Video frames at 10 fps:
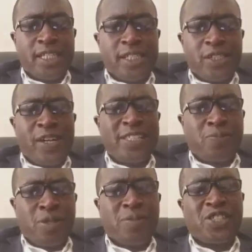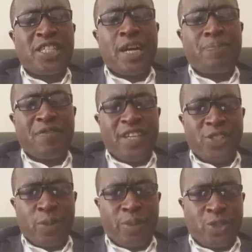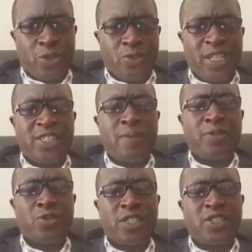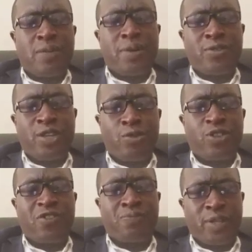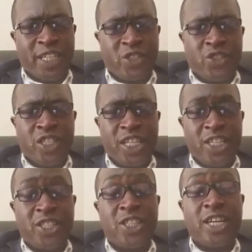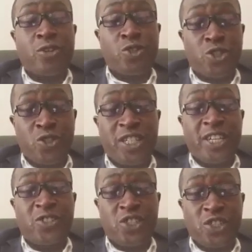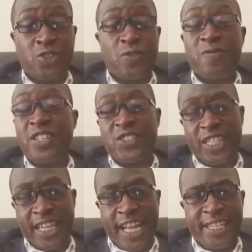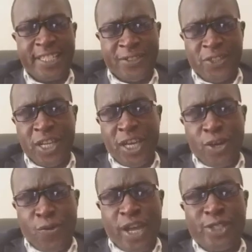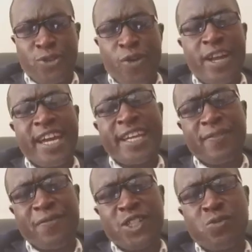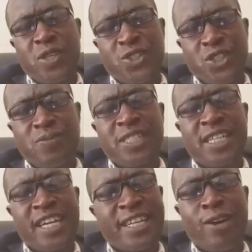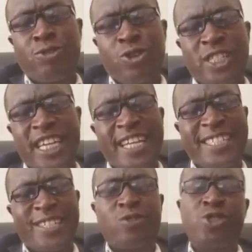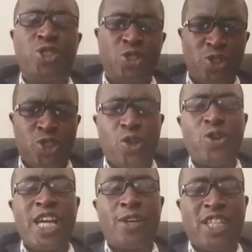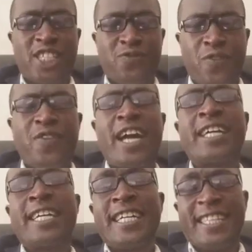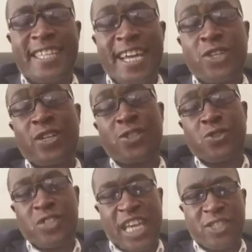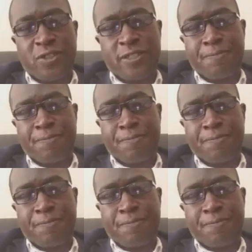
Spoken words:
As promised in our previous episode, today's episode is about the role of police in the continued existence of these illegalities, where Scoreline Investments Limited, an outlawed entity, continues to hold out as FUFA, the National Association.